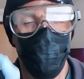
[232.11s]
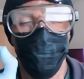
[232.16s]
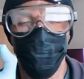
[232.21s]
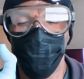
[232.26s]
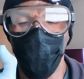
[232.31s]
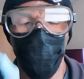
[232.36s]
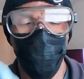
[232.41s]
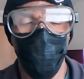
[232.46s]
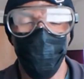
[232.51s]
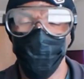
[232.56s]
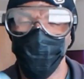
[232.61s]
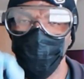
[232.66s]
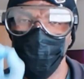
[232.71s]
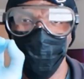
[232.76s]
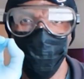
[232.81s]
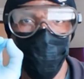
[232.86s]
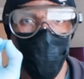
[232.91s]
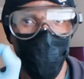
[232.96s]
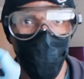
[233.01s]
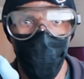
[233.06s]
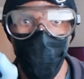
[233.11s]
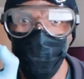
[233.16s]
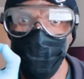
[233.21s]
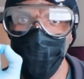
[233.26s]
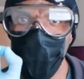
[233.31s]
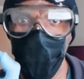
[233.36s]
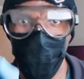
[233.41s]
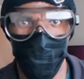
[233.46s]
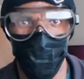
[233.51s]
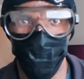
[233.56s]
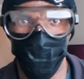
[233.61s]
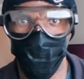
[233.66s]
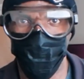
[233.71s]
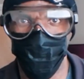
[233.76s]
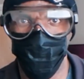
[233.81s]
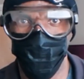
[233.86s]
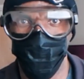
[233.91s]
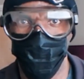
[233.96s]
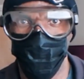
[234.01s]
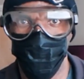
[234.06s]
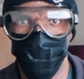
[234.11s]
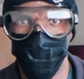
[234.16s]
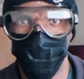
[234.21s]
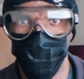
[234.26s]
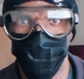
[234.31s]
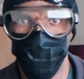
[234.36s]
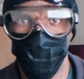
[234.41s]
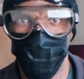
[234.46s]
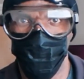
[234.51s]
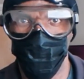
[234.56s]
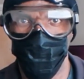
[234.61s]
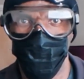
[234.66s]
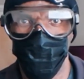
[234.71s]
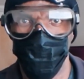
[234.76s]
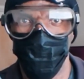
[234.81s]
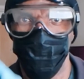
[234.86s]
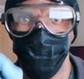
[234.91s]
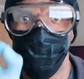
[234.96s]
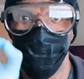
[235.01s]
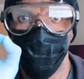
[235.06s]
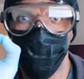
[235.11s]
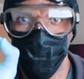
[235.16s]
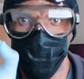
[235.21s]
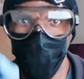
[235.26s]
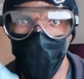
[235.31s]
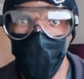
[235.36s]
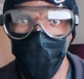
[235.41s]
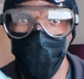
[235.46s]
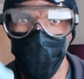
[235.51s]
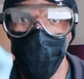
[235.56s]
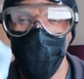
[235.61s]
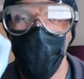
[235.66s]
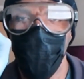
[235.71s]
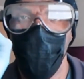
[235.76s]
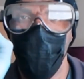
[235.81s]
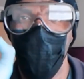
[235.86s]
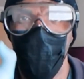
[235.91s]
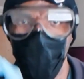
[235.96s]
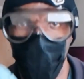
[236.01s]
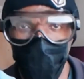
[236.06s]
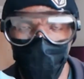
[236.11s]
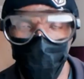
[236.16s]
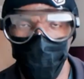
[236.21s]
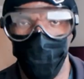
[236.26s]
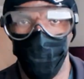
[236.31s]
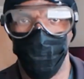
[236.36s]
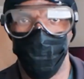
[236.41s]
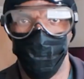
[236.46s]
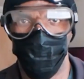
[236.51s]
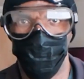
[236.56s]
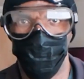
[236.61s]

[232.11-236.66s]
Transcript: Don't go to no events. Stay home.